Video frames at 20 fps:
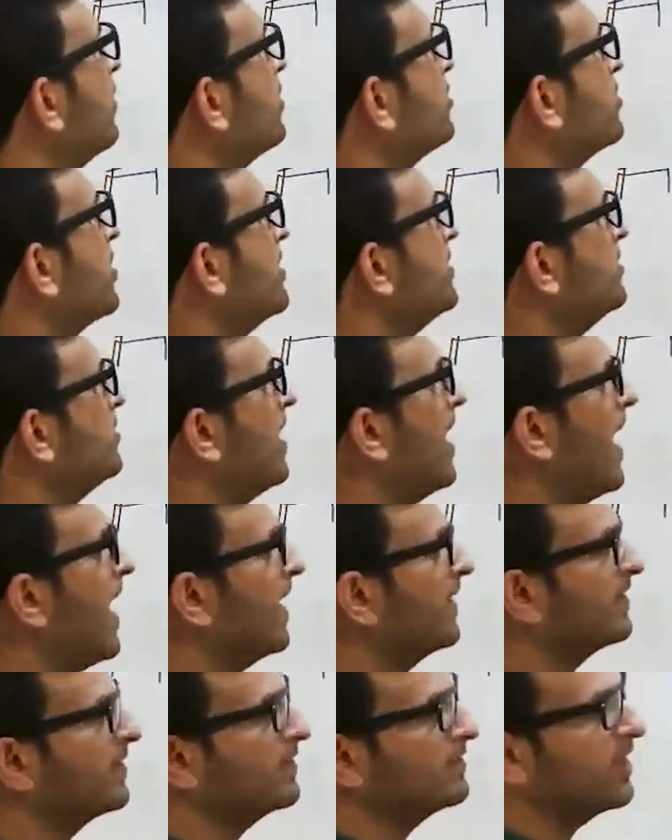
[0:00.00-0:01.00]
are trying to
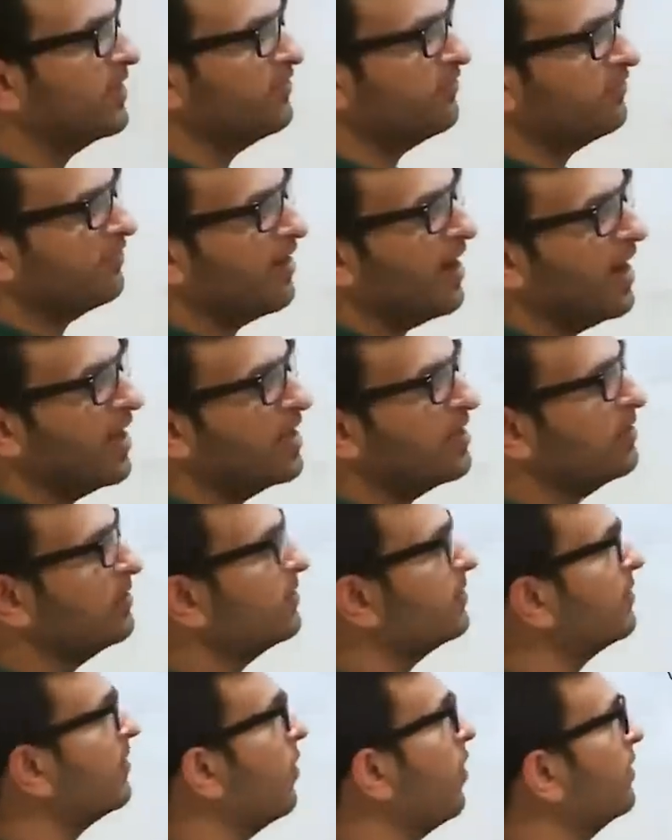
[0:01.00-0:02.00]
access a
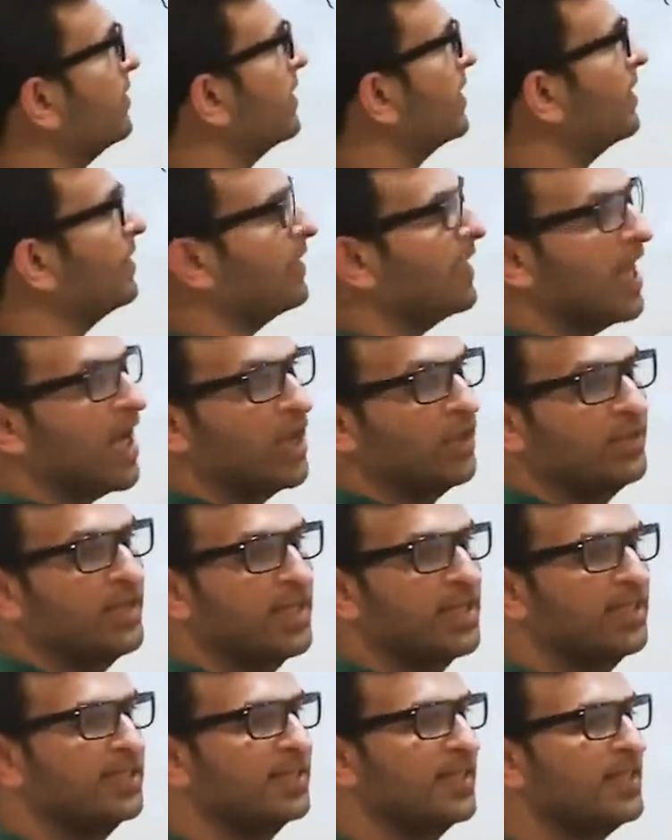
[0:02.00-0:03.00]
file on the cloud that
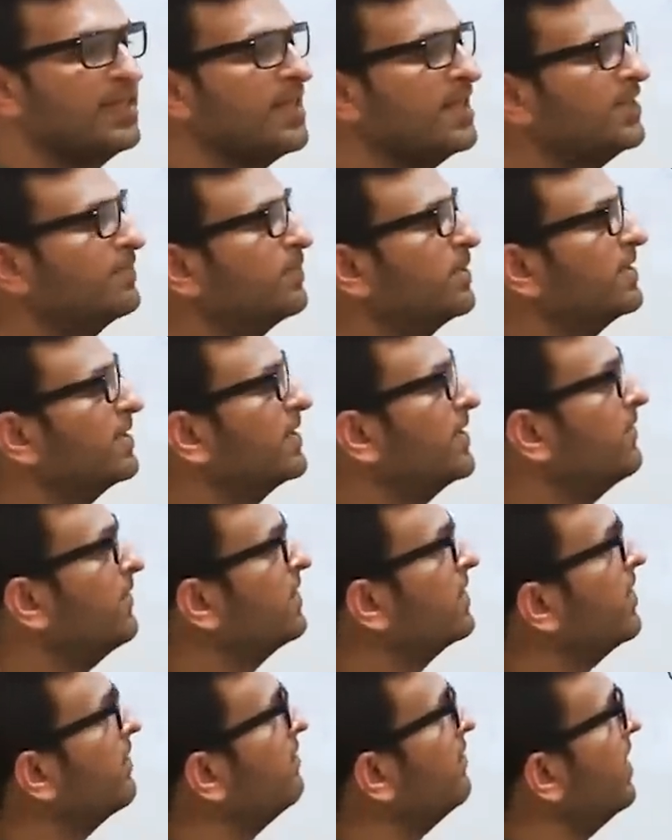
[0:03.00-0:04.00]
is in a specific
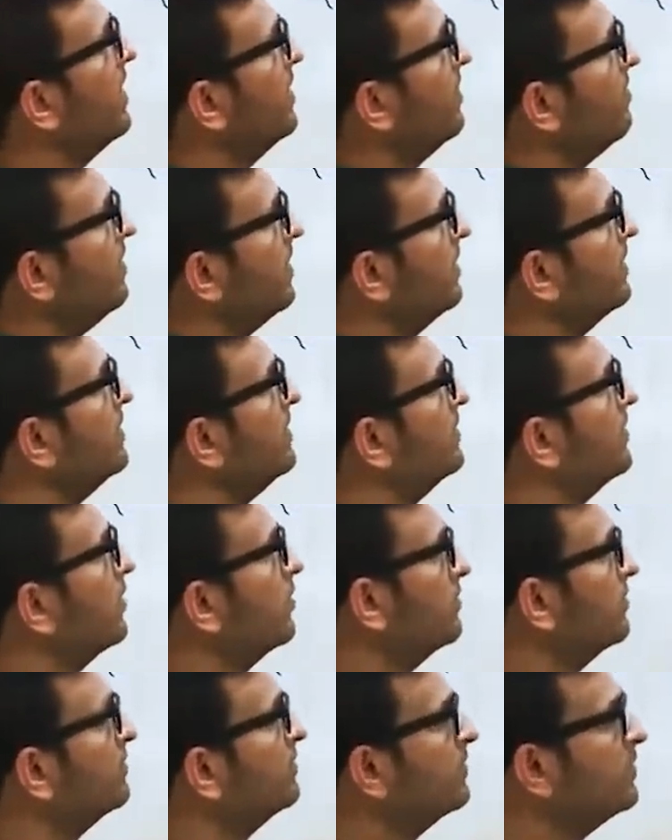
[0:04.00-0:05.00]
availability
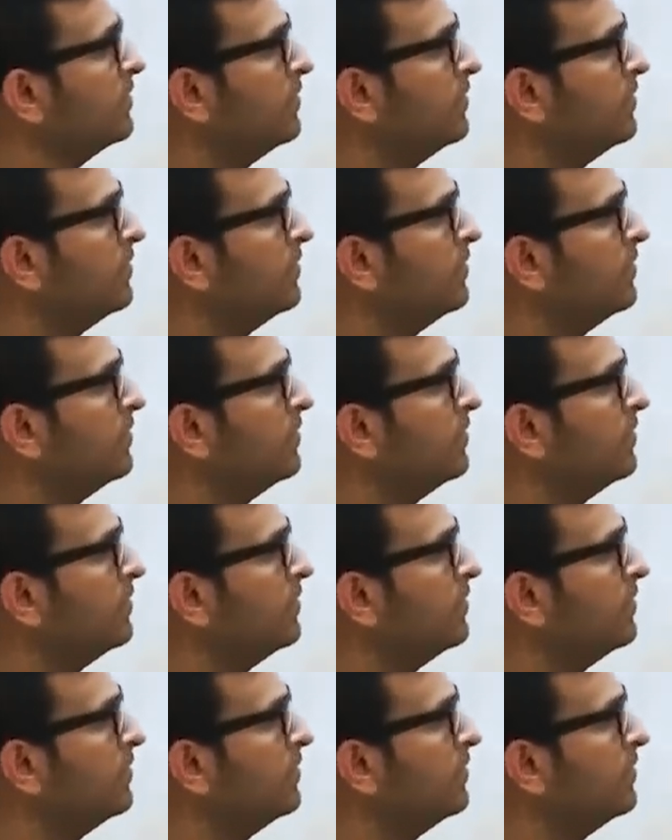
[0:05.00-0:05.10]
zone,